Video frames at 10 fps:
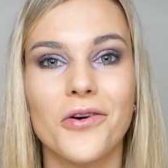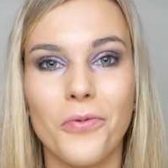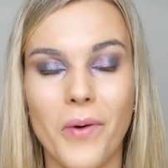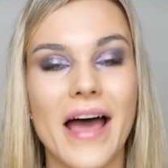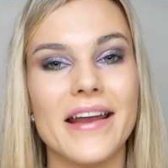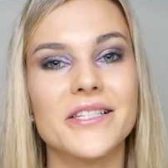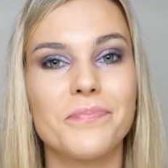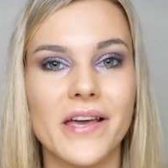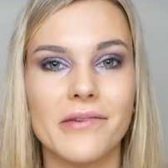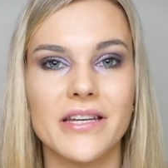quite as
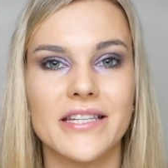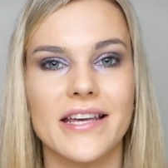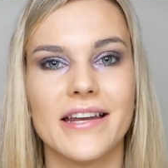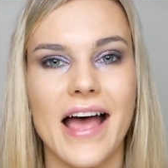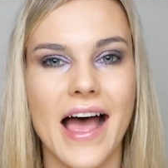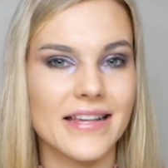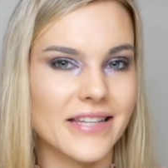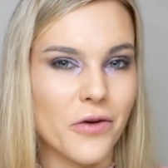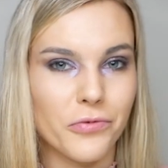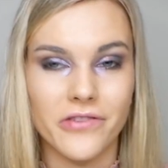pigmented
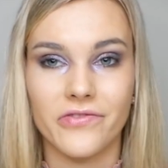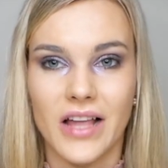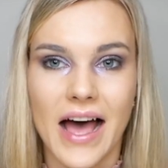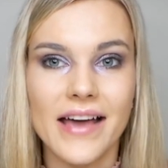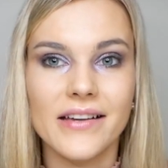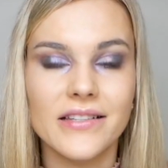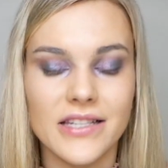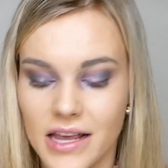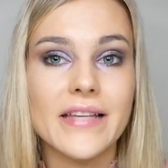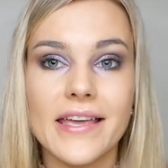as I would have
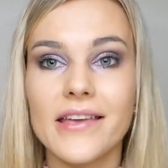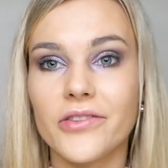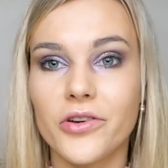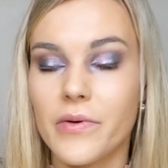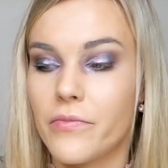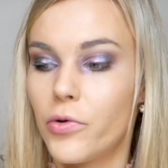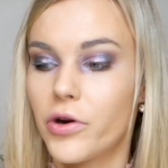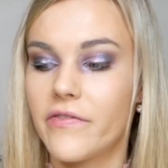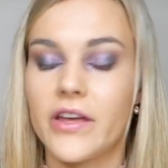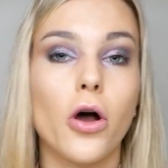liked. Taking a little bit
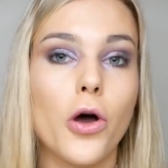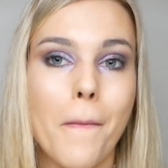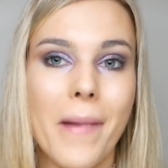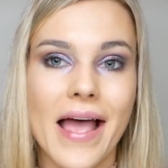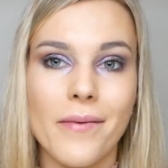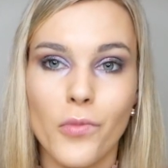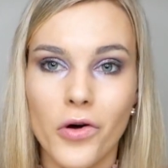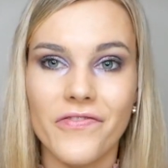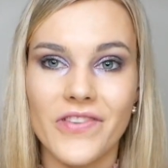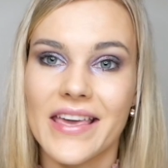more of it on my
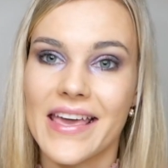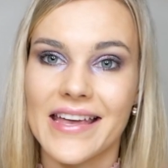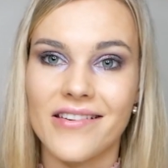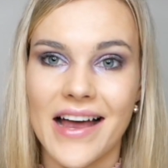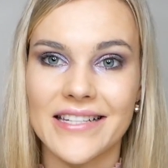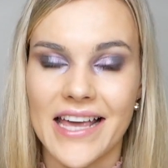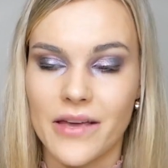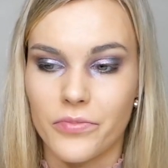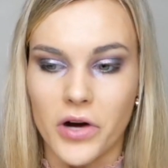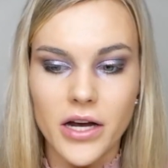Morphe
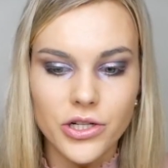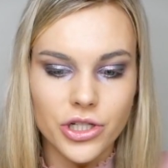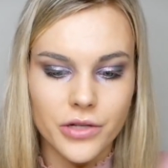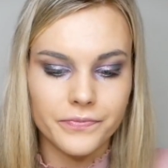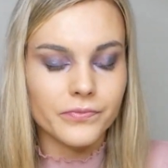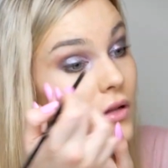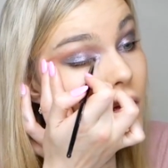E19 brush.